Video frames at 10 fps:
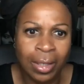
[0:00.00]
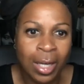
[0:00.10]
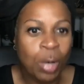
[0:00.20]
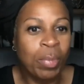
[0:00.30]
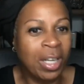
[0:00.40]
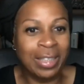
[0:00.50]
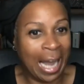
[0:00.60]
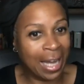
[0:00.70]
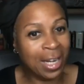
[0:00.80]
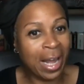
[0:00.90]
because
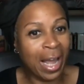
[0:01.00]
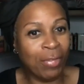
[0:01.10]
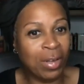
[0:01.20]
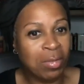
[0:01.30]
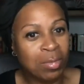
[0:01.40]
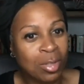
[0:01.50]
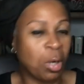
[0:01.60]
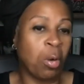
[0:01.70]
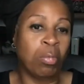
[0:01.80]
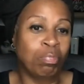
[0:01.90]
I didn't have it?
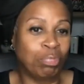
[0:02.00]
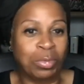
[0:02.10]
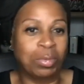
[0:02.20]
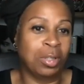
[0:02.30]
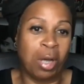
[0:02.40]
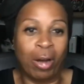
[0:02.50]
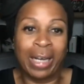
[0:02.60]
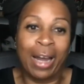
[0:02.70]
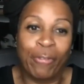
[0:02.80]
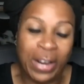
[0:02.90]
So y'all
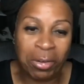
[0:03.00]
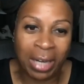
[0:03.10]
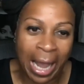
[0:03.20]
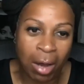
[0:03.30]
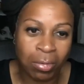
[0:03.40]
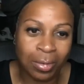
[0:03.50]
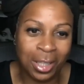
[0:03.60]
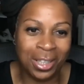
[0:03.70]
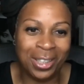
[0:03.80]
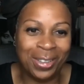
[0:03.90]
got to figure it out.
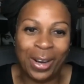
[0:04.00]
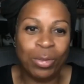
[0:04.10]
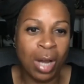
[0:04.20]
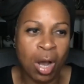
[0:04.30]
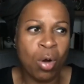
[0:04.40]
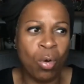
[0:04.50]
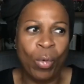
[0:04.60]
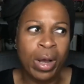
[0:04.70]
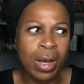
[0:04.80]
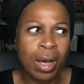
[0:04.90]
No,
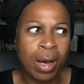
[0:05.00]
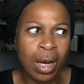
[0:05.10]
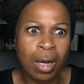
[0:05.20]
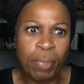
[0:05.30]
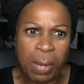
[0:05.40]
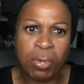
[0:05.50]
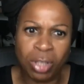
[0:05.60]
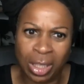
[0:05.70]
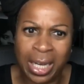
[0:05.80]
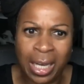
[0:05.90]
people
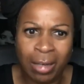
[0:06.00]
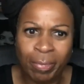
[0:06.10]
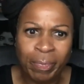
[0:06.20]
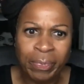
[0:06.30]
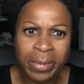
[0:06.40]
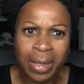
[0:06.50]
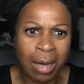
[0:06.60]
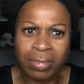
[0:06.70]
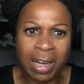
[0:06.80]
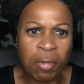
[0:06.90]
should eat.
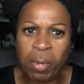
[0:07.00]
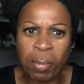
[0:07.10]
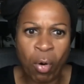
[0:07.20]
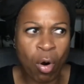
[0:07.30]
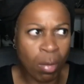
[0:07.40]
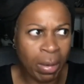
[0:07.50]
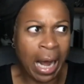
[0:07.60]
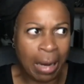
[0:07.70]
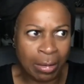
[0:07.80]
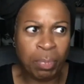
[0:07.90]
I've never been poor, but
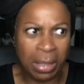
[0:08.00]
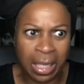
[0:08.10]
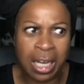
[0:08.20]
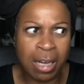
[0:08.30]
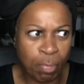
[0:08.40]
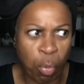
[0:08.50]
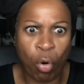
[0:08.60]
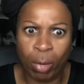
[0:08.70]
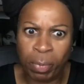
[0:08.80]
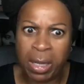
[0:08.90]
I believe
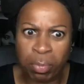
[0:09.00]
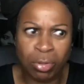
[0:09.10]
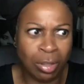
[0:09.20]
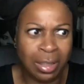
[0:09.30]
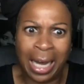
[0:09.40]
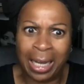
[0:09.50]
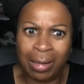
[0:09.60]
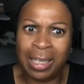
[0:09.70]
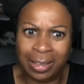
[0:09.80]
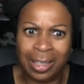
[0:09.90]
poor people should not
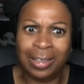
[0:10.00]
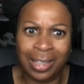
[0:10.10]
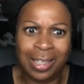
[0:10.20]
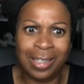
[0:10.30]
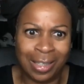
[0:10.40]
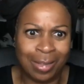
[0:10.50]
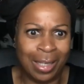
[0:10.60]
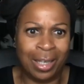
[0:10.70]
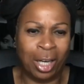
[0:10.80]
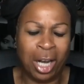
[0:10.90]
exist
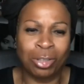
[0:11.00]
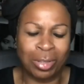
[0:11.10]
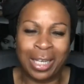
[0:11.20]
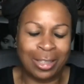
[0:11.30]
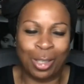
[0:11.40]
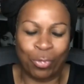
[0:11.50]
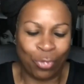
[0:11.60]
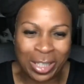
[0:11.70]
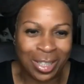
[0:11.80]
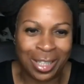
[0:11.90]
in a country that's the
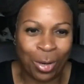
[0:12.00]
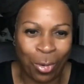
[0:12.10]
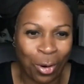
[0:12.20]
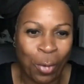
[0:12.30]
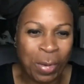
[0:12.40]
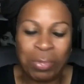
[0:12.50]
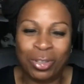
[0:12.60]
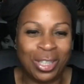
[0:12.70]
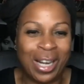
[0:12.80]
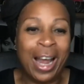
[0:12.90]
richest in the world.
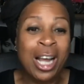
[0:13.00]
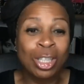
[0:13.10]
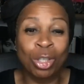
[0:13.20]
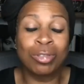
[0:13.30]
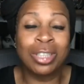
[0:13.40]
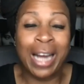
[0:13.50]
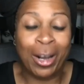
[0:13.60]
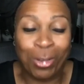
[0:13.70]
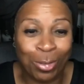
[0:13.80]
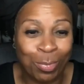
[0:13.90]
Children should not
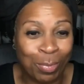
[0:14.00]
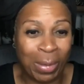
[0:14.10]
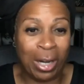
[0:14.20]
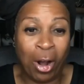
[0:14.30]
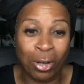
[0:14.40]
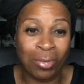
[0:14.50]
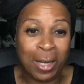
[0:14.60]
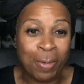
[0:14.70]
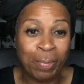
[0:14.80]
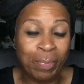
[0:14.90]
go to bed
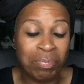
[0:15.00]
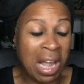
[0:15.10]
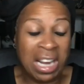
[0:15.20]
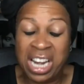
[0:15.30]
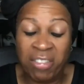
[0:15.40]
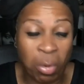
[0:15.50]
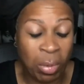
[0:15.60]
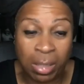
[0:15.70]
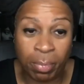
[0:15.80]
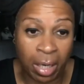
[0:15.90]
hungry. I never
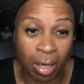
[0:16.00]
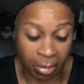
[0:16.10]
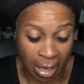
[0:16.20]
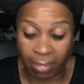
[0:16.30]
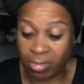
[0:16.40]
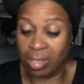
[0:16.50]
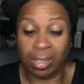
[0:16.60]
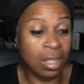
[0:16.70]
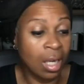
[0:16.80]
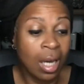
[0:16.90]
went to bed hungry,
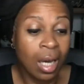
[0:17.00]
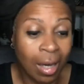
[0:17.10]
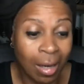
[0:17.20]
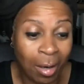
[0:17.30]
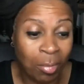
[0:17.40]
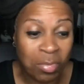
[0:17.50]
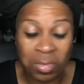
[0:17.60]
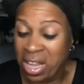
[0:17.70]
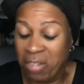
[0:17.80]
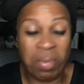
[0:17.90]
obviously.
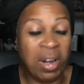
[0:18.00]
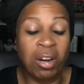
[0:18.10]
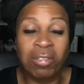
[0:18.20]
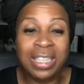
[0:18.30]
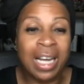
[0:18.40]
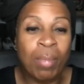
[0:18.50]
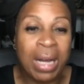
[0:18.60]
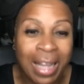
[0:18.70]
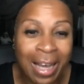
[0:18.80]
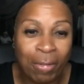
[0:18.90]
Never been hungry a day in
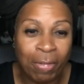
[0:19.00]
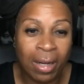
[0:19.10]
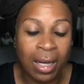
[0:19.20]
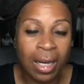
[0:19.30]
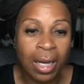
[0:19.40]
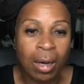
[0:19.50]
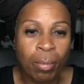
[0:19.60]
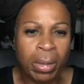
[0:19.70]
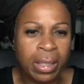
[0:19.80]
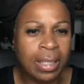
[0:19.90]
my life.
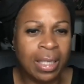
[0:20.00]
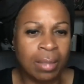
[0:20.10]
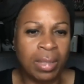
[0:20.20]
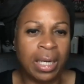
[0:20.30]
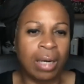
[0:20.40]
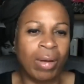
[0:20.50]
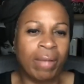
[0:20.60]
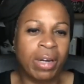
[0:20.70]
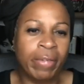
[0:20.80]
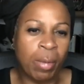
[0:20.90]
But it doesn't mean I don't
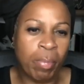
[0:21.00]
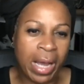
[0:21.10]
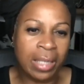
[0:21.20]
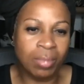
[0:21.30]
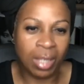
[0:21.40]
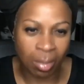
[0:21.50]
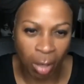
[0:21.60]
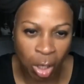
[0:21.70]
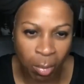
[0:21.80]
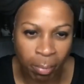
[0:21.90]
have enough compassion because I'm
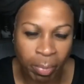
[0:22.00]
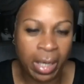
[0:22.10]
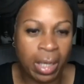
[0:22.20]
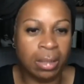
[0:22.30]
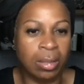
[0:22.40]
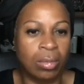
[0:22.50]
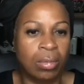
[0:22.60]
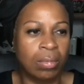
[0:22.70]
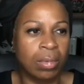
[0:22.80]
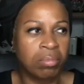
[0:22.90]
a human being
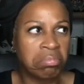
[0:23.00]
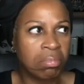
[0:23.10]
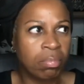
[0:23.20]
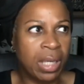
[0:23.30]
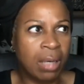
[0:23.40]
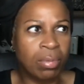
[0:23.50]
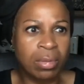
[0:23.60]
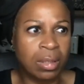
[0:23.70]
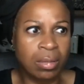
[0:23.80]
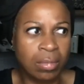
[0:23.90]
to be able
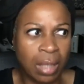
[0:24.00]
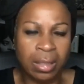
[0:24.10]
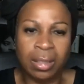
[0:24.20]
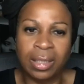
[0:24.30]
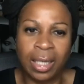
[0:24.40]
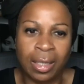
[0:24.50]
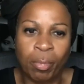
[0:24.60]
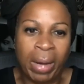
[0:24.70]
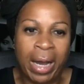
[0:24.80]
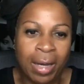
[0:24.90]
to understand
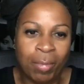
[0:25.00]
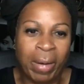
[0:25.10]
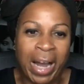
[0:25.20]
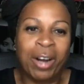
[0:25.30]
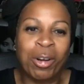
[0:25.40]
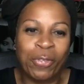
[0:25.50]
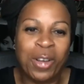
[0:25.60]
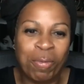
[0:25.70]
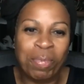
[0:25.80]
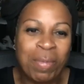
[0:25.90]
the
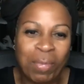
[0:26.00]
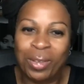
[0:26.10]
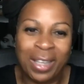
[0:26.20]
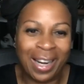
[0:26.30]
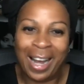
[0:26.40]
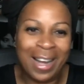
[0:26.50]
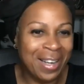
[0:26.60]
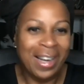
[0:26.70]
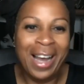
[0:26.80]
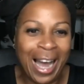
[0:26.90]
biography of people that
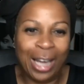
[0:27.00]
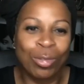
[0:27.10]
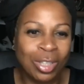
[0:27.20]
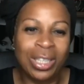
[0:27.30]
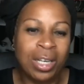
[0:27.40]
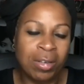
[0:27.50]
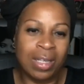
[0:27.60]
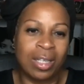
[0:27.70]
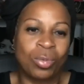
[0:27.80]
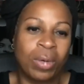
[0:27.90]
I don't share
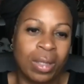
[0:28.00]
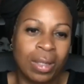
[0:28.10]
things with.